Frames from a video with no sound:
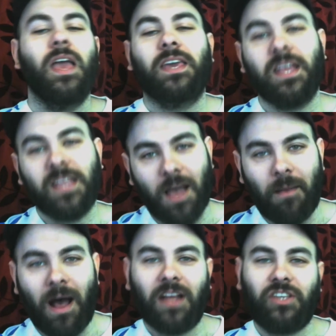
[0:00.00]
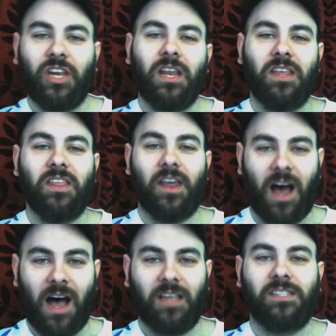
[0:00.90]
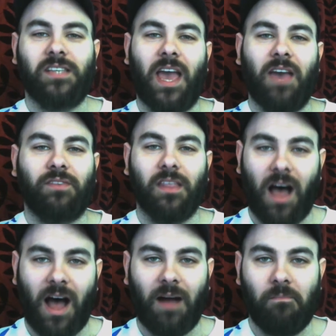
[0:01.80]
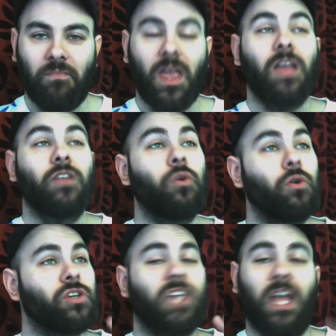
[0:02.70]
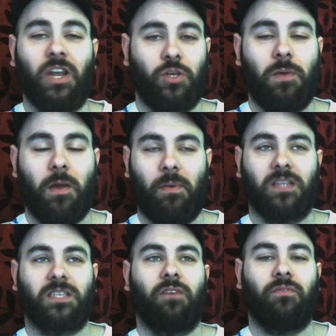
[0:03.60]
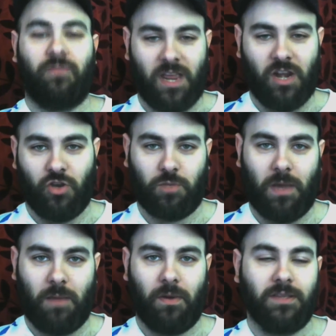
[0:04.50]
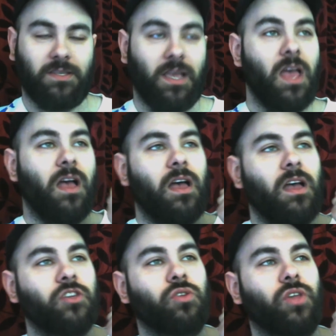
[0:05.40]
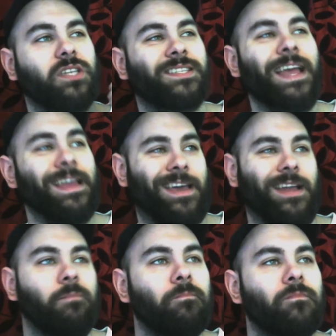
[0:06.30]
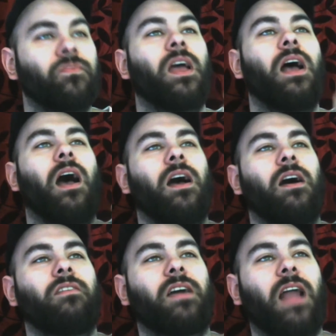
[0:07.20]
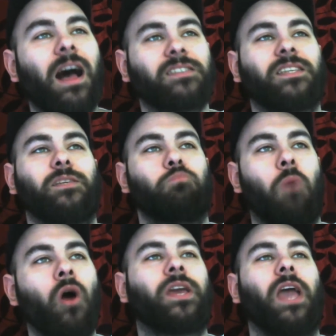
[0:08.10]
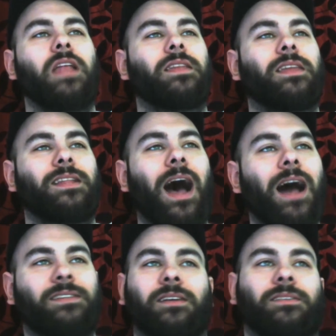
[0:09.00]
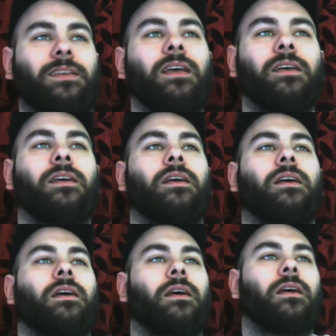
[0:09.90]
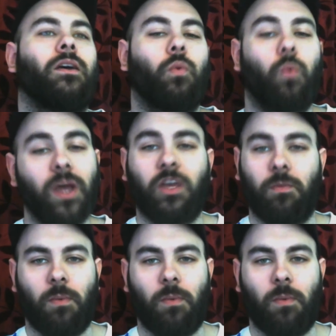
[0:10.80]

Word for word: Can you imagine their arse after that? Not just any newspapers, free newspapers. So they're stinking, their arses mock it and tattered. What could be